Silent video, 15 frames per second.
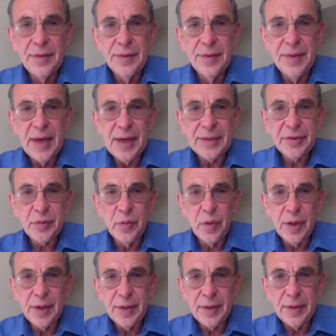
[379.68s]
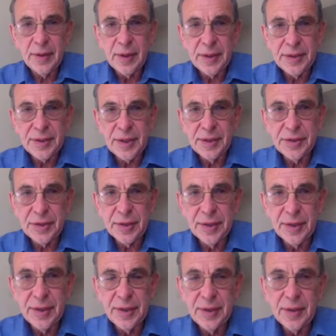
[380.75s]
that's what
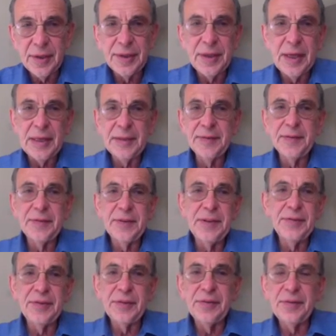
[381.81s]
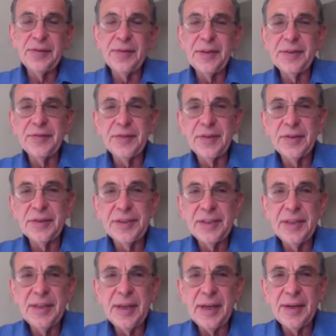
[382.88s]
essentially these are the things that are
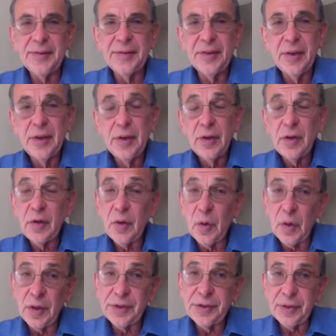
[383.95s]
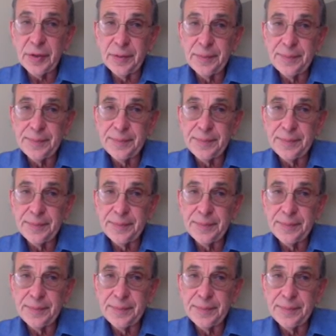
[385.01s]
seen as causal